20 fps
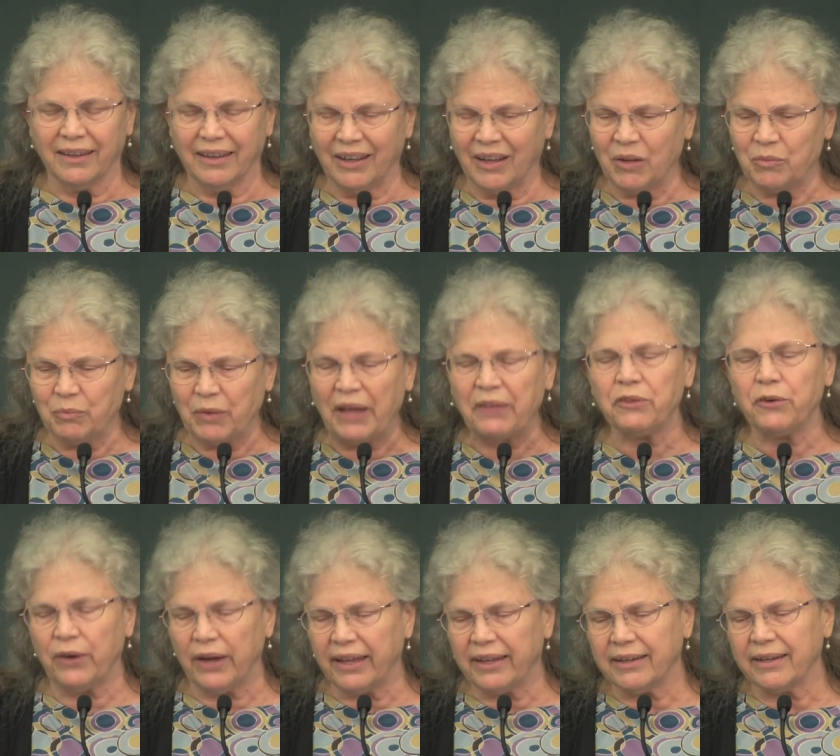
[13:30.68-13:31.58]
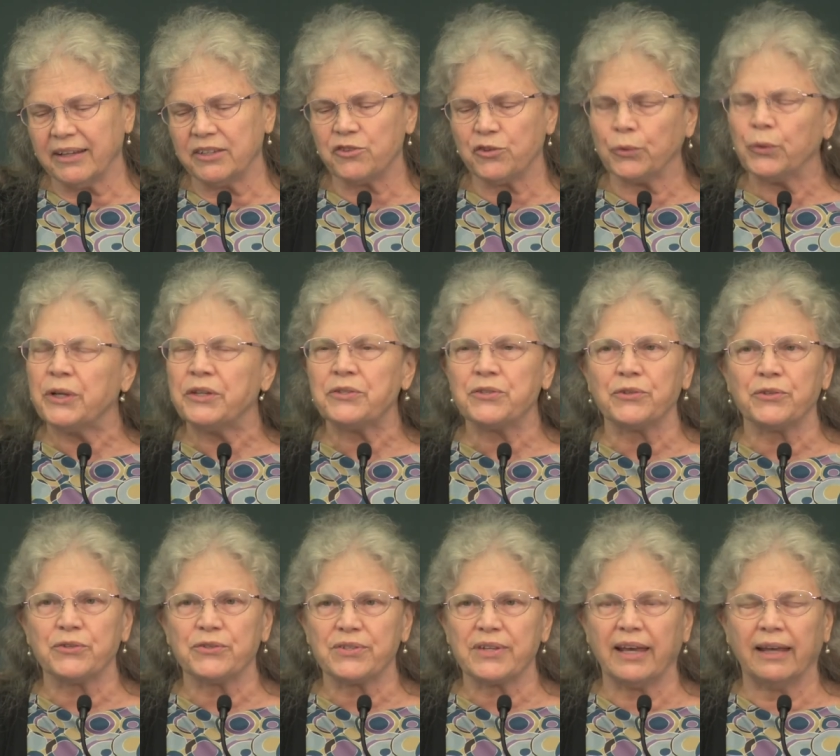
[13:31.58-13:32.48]
um, other anti
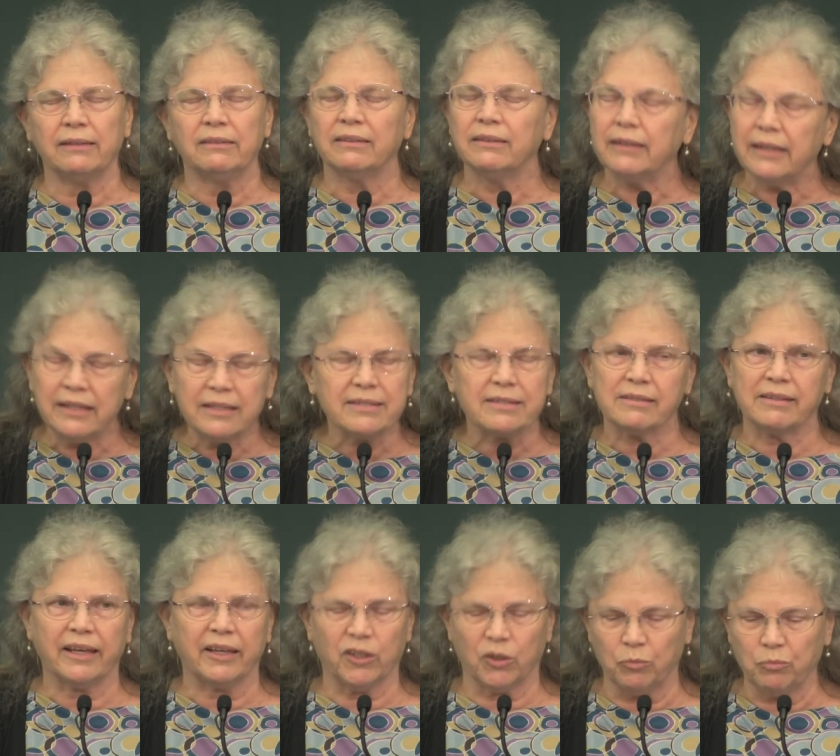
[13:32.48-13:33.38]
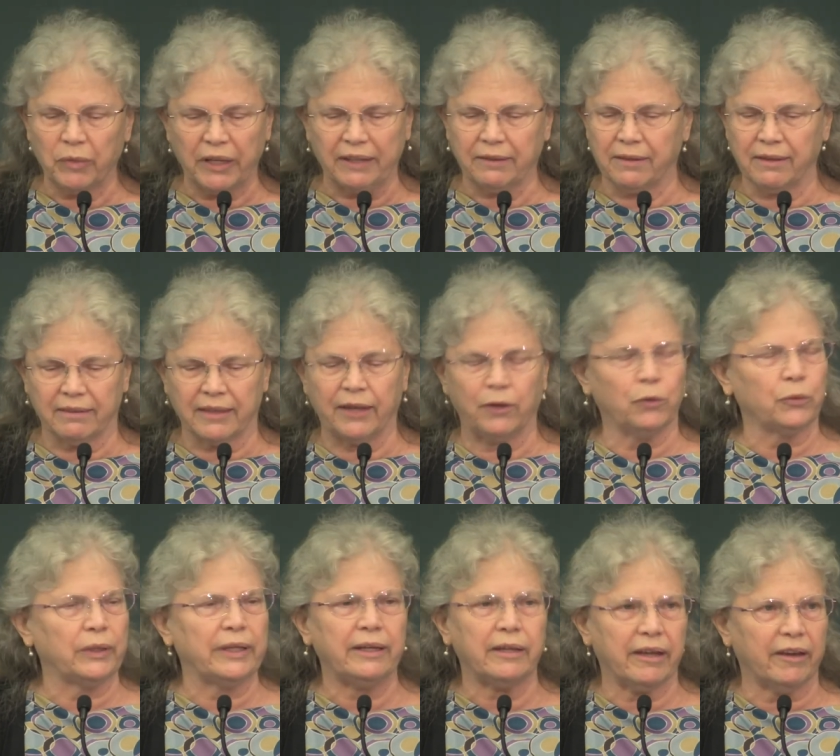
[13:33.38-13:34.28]
choicers, at least they admit that they
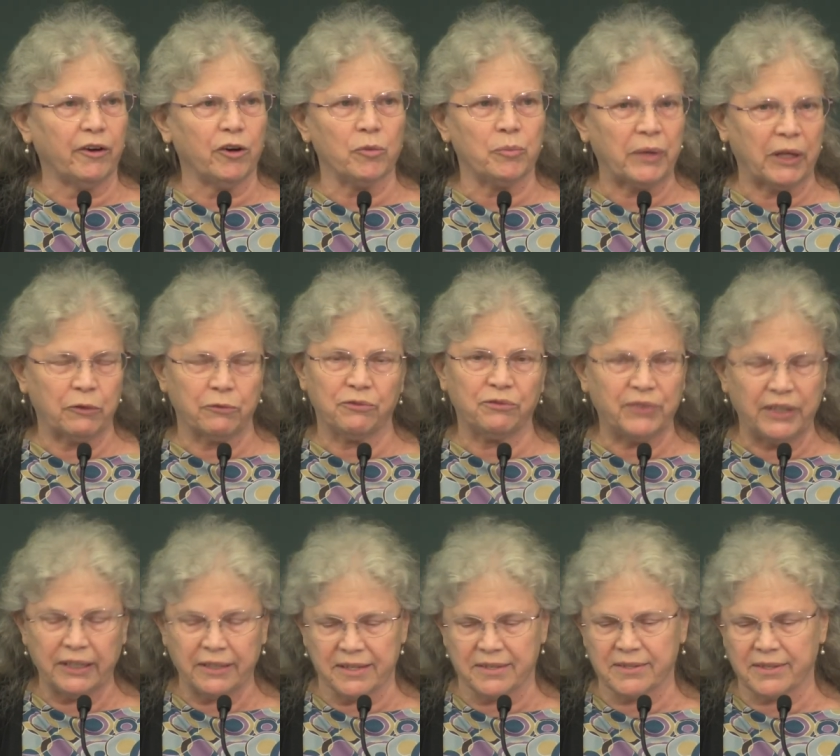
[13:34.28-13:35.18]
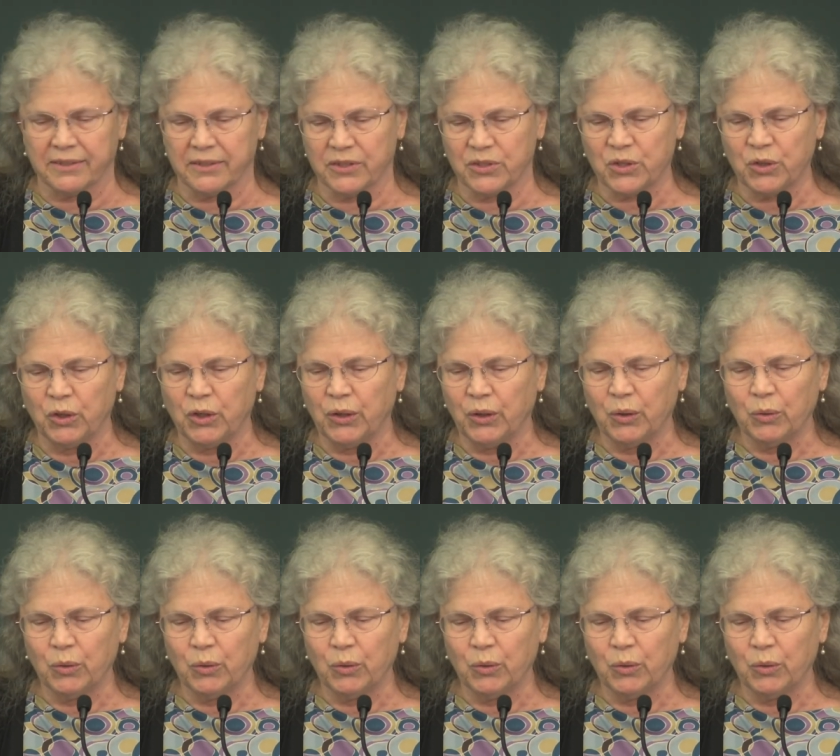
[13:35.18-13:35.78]
only care about fetuses.